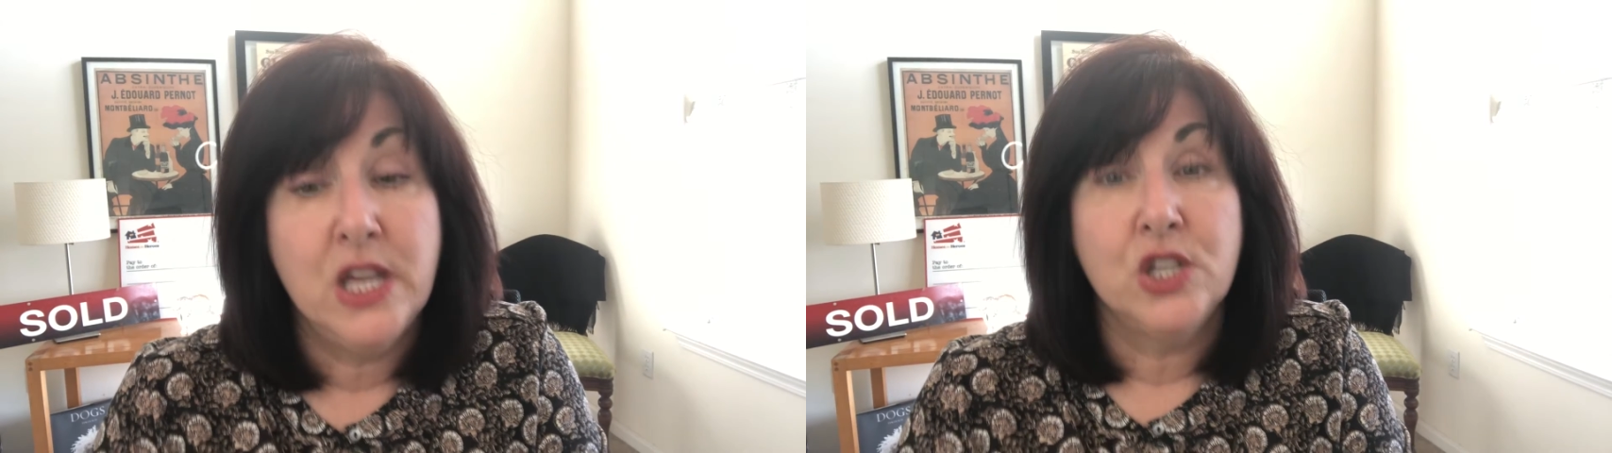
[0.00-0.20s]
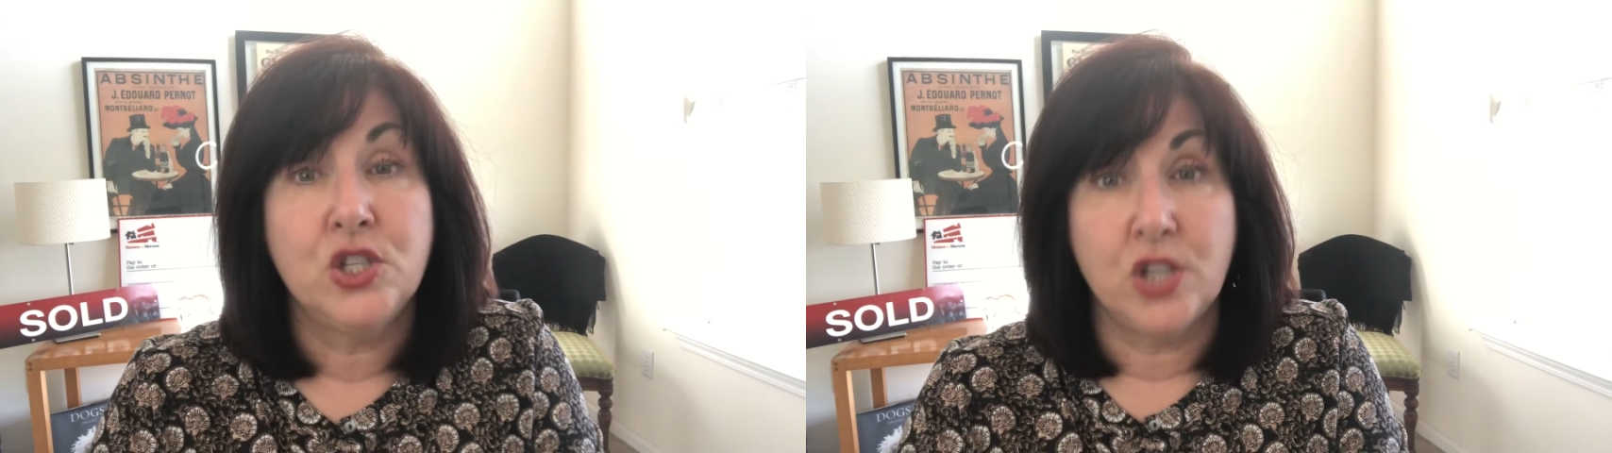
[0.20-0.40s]

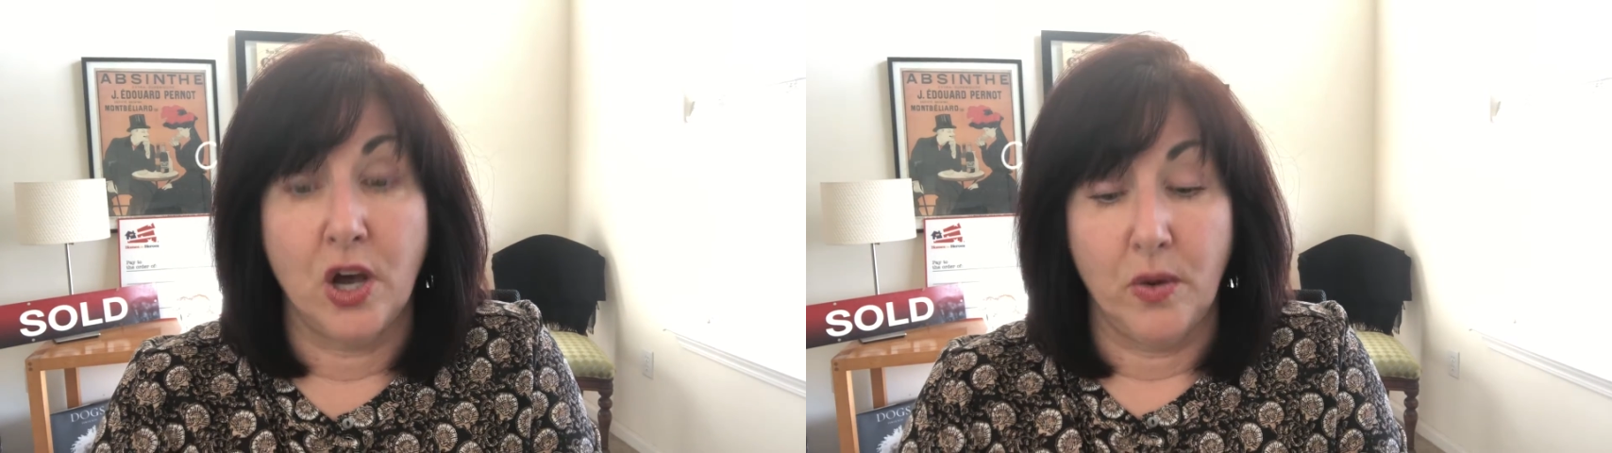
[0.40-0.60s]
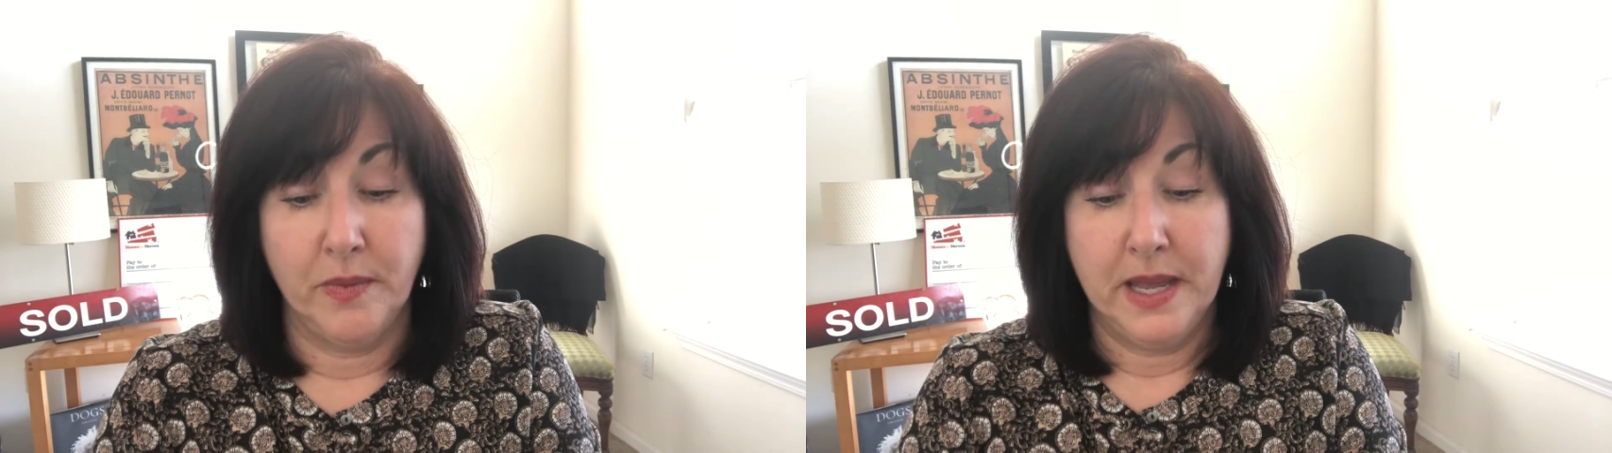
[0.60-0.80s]

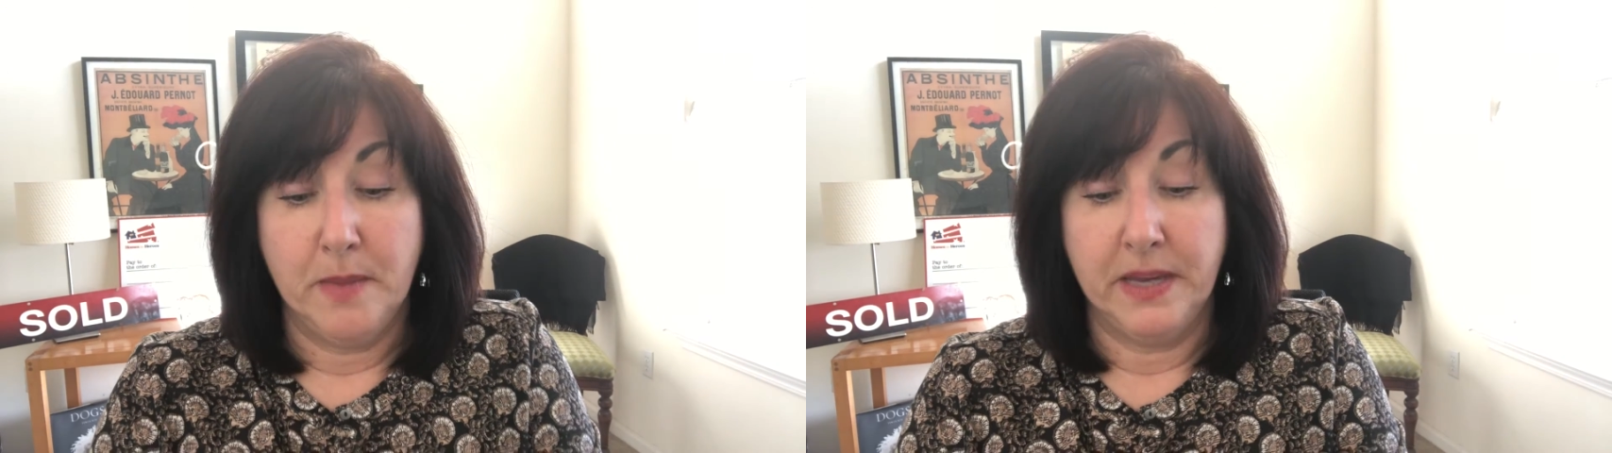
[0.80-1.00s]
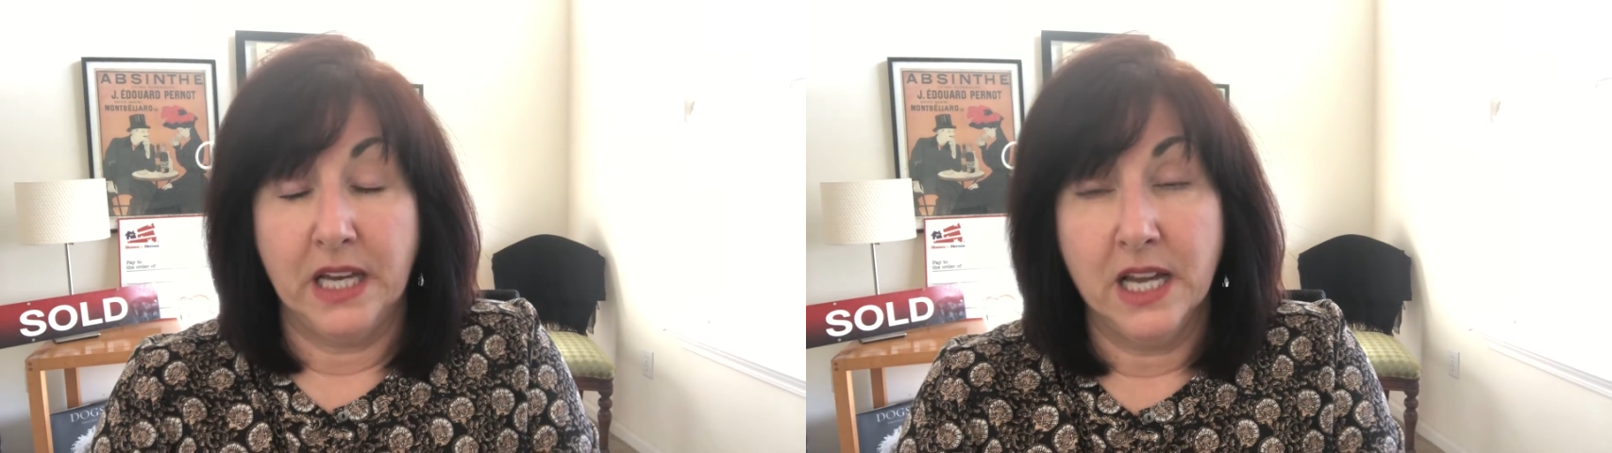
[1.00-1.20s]
So,
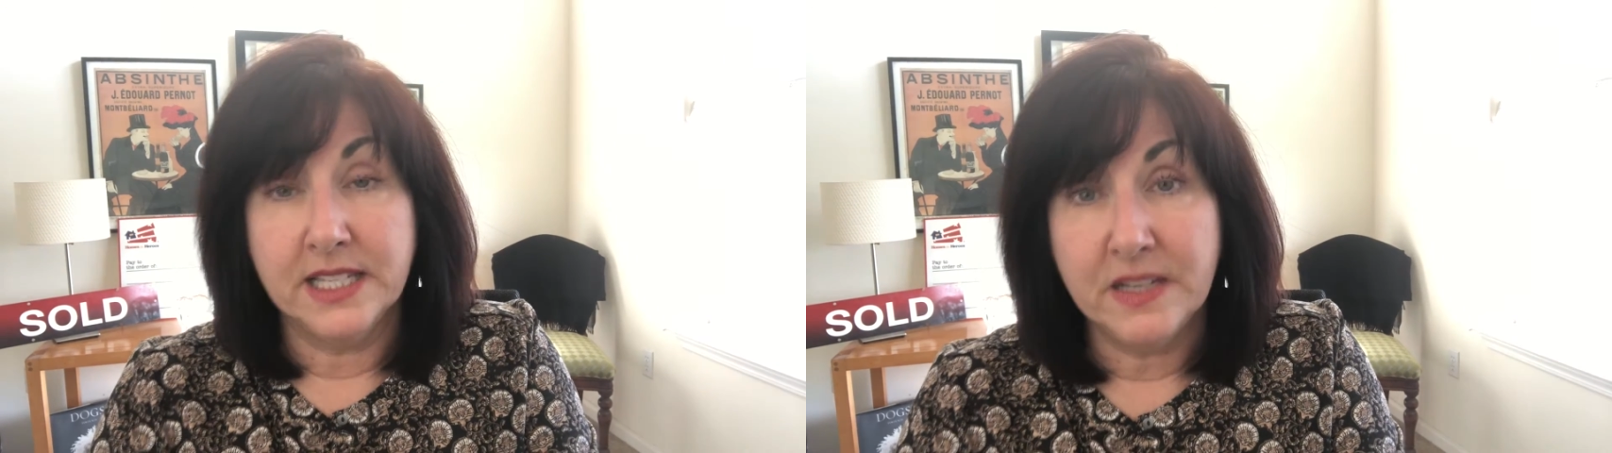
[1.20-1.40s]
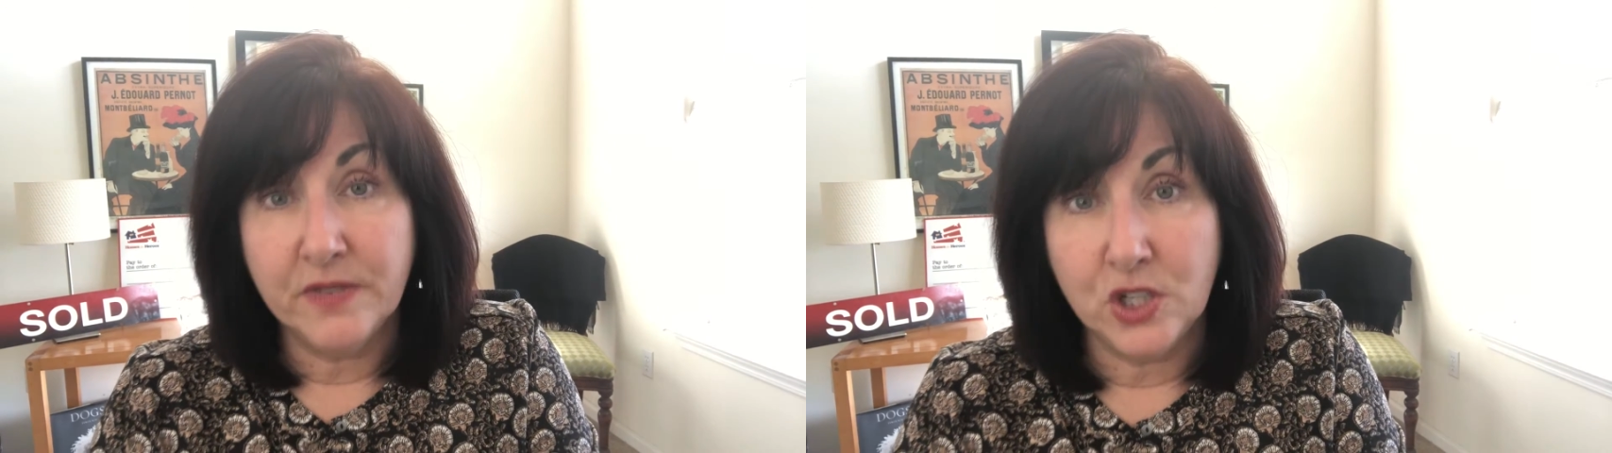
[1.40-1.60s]

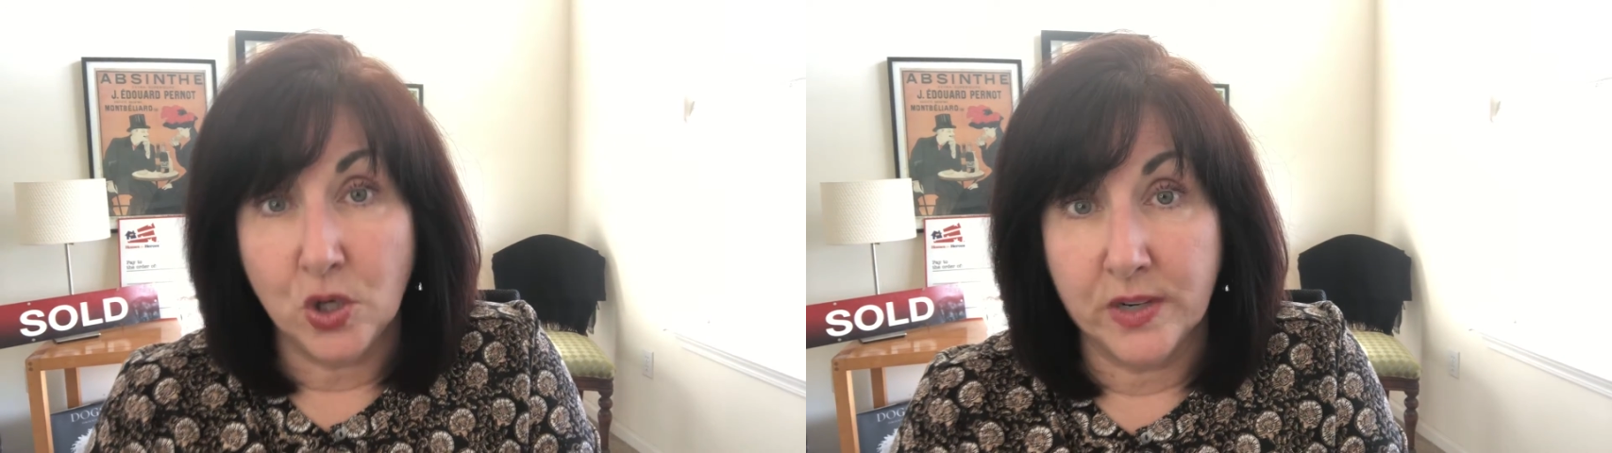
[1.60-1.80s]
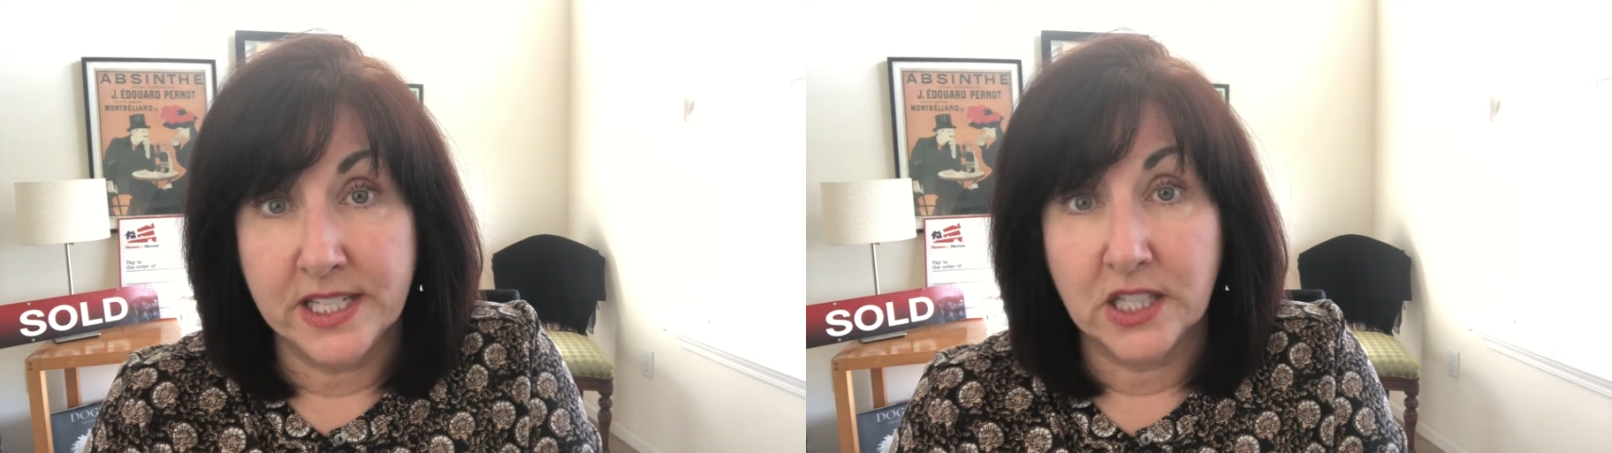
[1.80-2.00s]
because
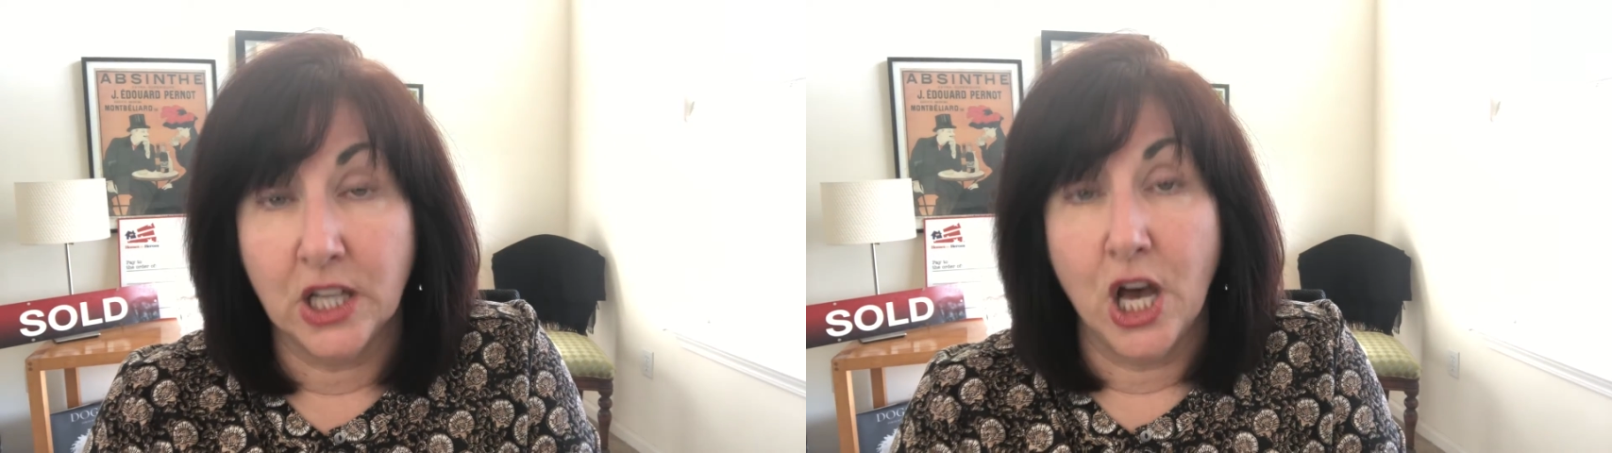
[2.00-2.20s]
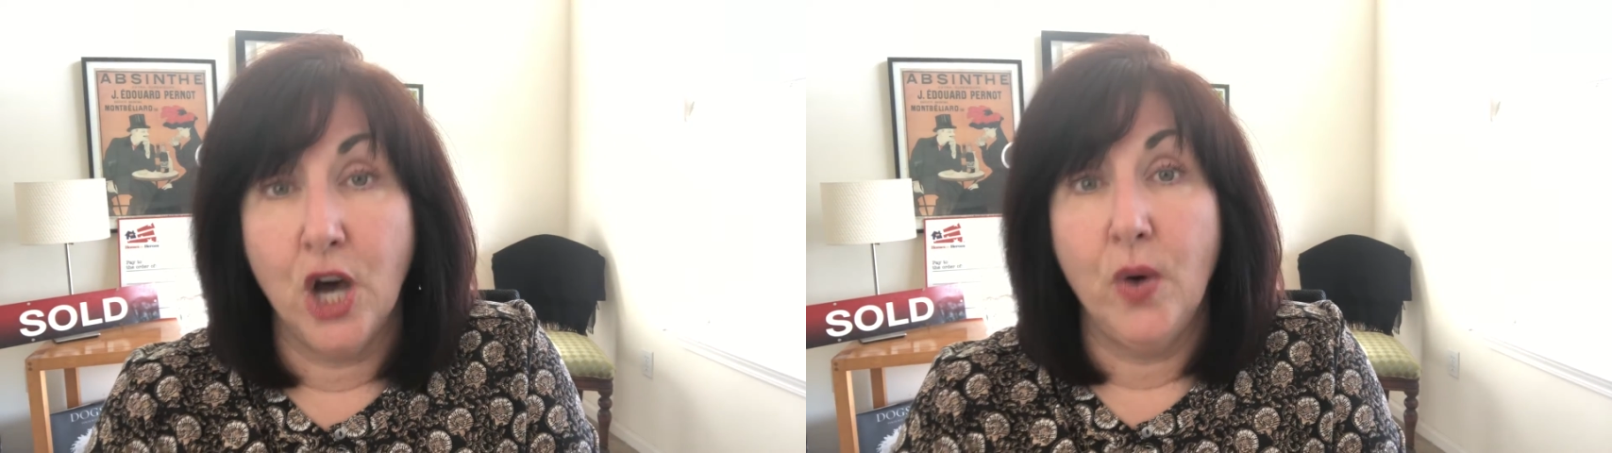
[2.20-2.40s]
inventory is
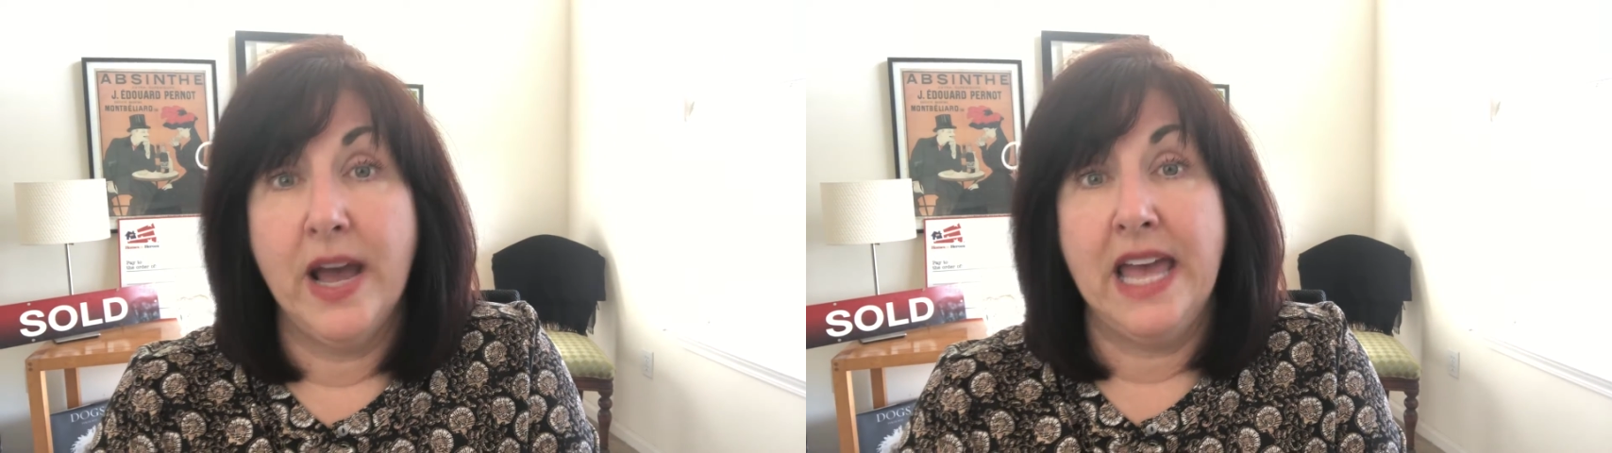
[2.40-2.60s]
low